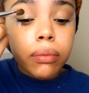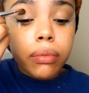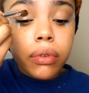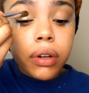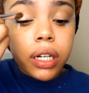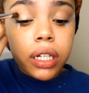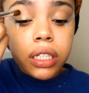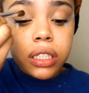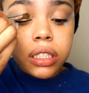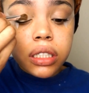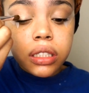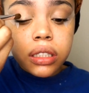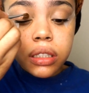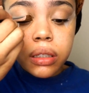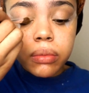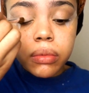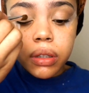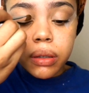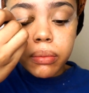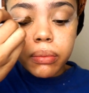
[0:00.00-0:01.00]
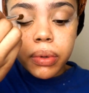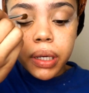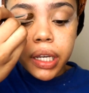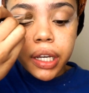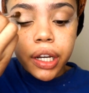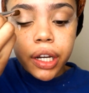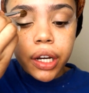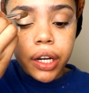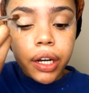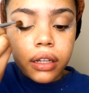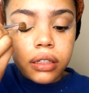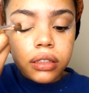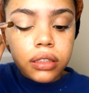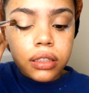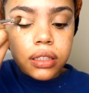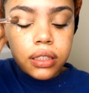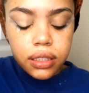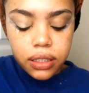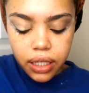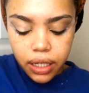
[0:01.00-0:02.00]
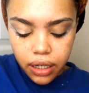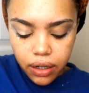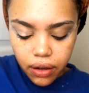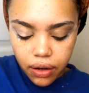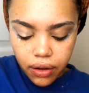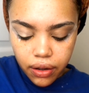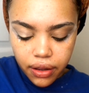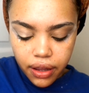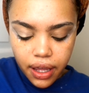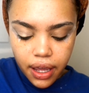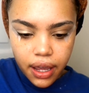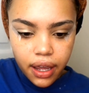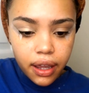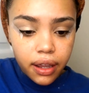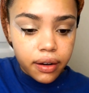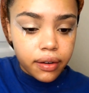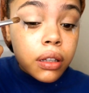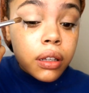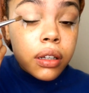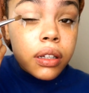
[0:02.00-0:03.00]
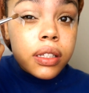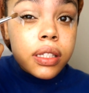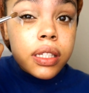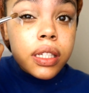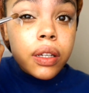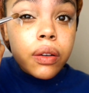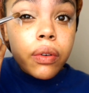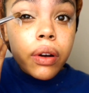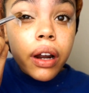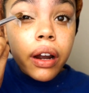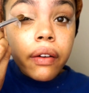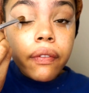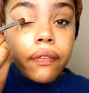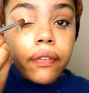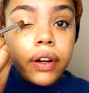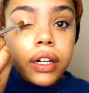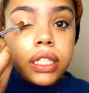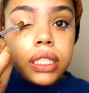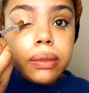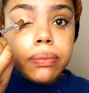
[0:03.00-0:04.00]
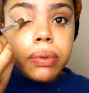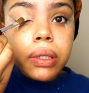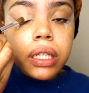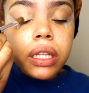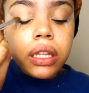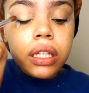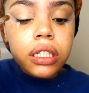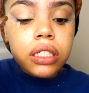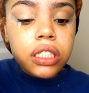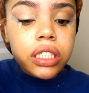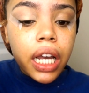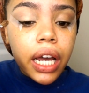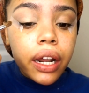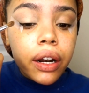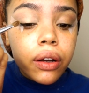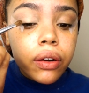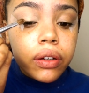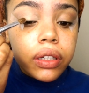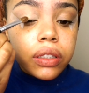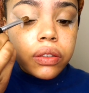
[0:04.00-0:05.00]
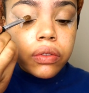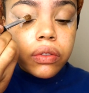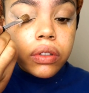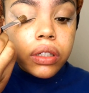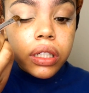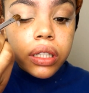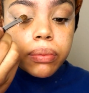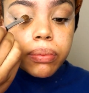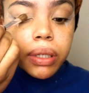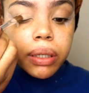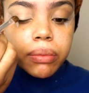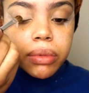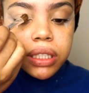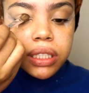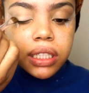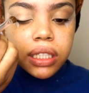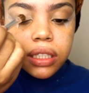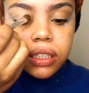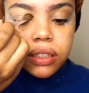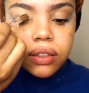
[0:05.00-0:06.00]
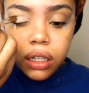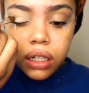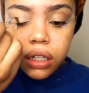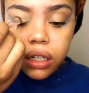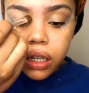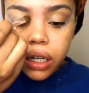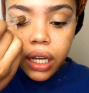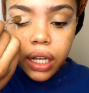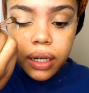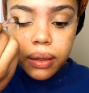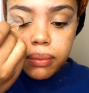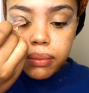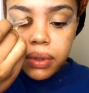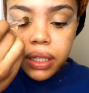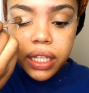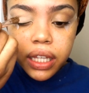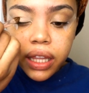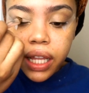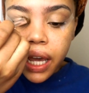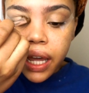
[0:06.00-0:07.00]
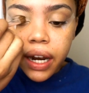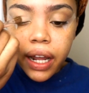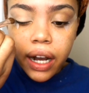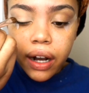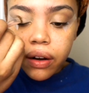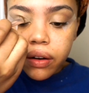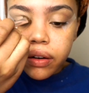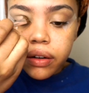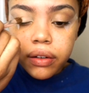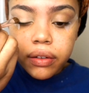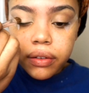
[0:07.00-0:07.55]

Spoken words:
brush, something bigger, and just set all that. You can see where I first put the shadow, it's really pigmented, so you can blend that out.